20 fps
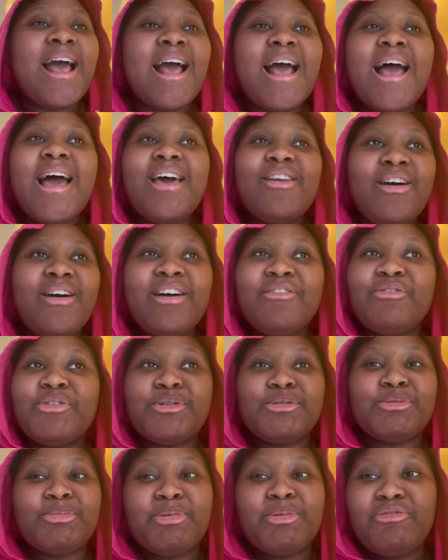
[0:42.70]
I don't have what
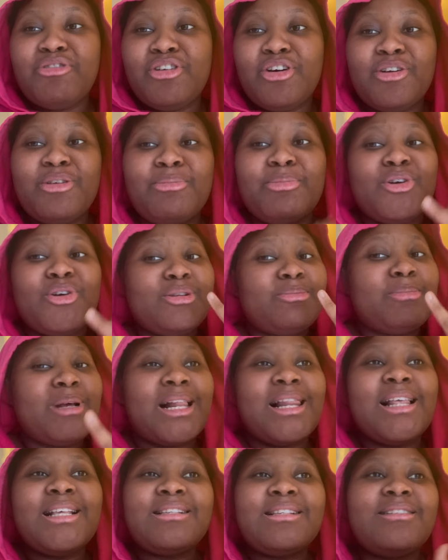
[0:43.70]
to be vlogging because my
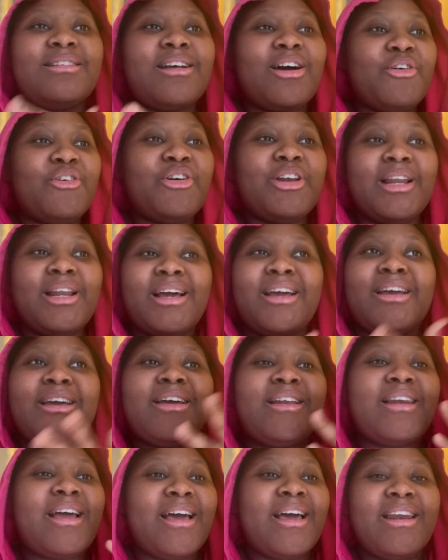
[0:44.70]
classes are
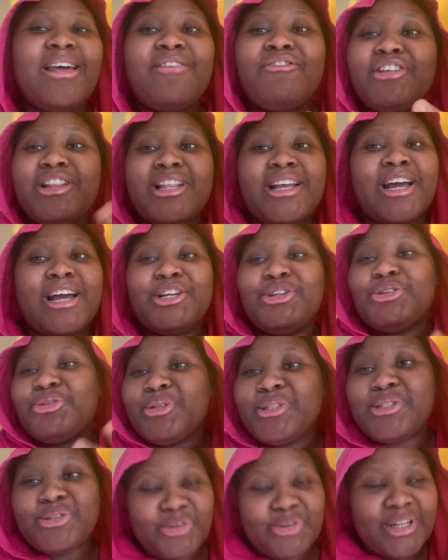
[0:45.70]
online and everything I do
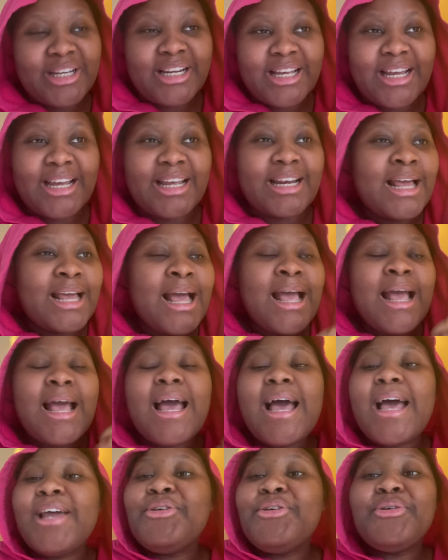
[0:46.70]
is online.
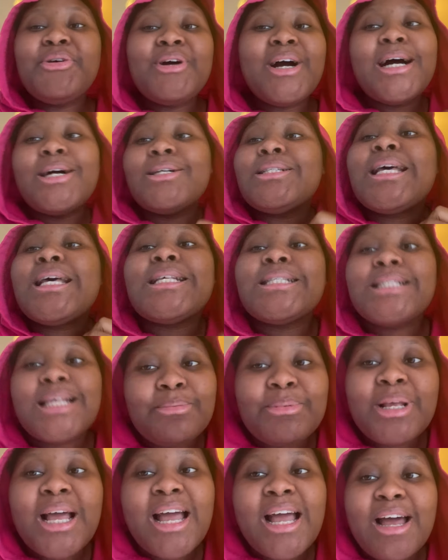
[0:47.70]
I don't go out
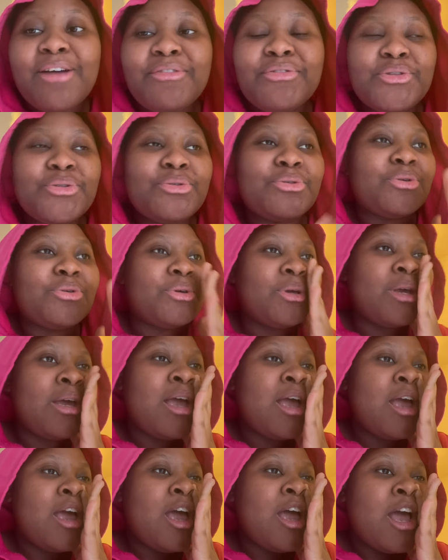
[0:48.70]
except I have to.
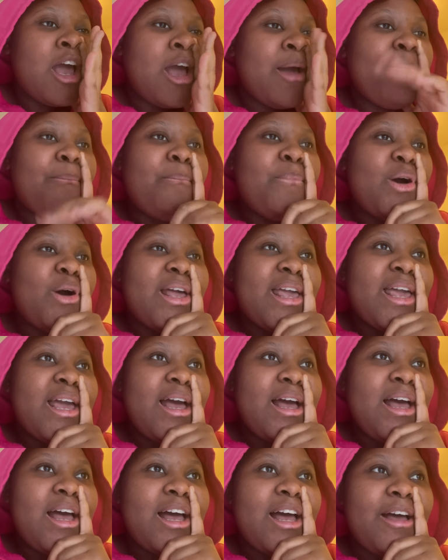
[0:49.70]
But
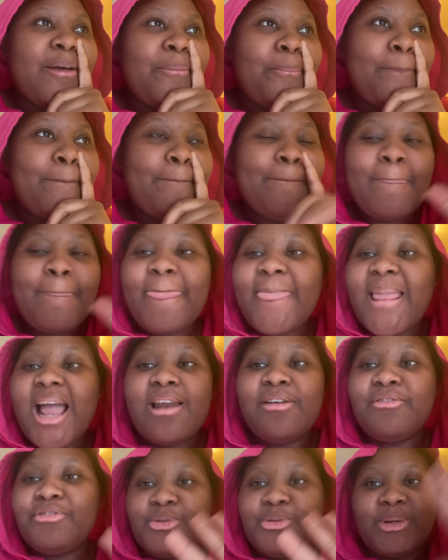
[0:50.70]
yeah, I
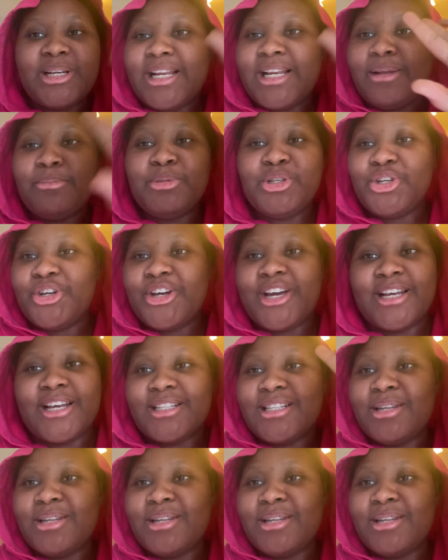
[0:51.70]
love the weather. Let me show you guys.